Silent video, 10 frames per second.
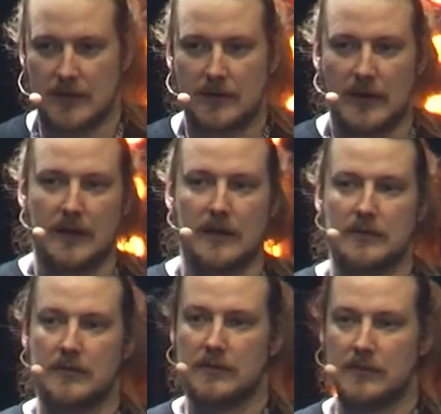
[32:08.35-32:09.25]
like a
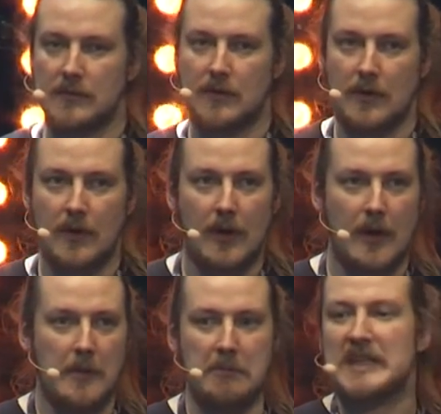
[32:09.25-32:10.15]

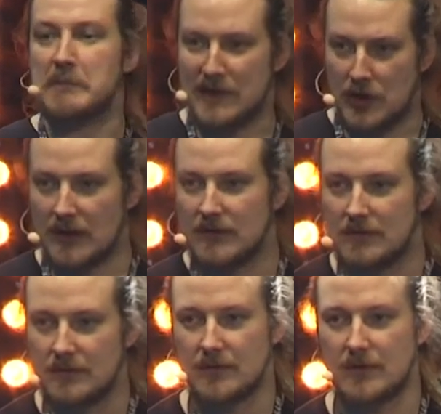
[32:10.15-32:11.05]
mismatching,
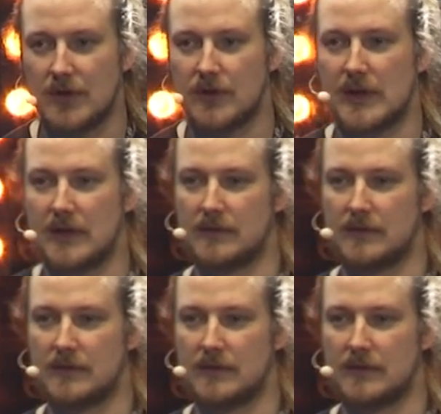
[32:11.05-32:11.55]
so to say.